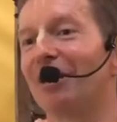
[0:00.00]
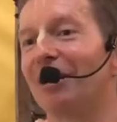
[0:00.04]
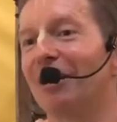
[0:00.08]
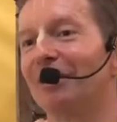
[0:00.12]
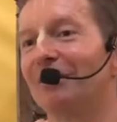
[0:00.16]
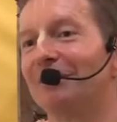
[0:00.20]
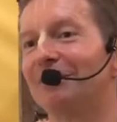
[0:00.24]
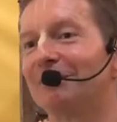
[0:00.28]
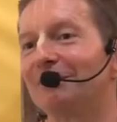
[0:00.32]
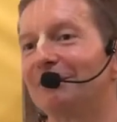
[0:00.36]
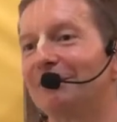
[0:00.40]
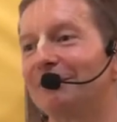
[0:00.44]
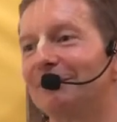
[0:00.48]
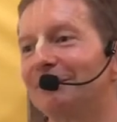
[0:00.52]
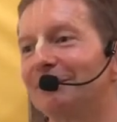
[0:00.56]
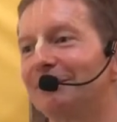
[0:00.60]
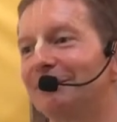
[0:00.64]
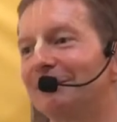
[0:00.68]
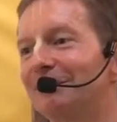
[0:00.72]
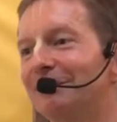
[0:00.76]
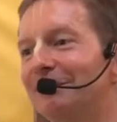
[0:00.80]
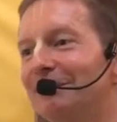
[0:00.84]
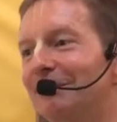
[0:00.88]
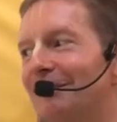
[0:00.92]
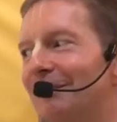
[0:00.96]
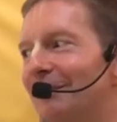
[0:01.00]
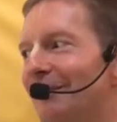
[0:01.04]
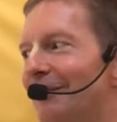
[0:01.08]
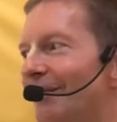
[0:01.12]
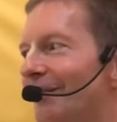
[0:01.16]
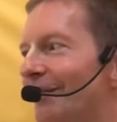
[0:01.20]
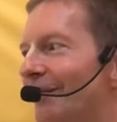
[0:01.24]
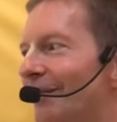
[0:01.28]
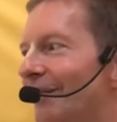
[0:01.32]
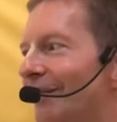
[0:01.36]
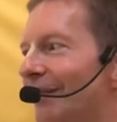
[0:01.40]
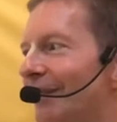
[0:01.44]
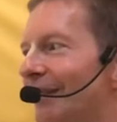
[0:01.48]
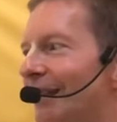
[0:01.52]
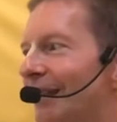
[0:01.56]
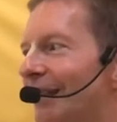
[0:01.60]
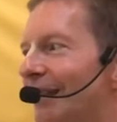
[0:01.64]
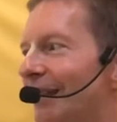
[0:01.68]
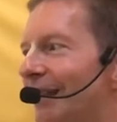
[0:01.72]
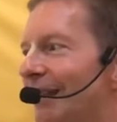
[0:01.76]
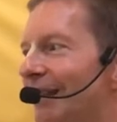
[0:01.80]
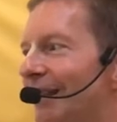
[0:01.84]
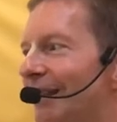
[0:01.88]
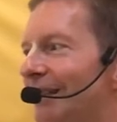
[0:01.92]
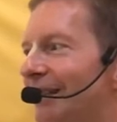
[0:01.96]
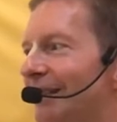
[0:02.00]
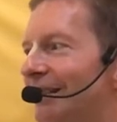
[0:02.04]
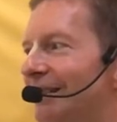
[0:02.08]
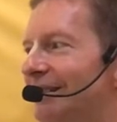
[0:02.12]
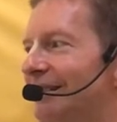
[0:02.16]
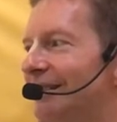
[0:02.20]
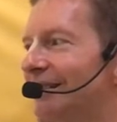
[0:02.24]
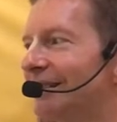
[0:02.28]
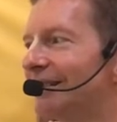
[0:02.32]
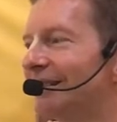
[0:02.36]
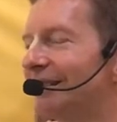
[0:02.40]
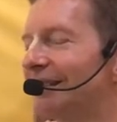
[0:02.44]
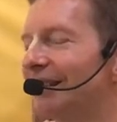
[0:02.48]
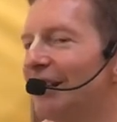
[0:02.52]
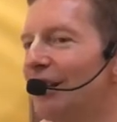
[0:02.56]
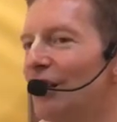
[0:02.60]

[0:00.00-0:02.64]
Hmm?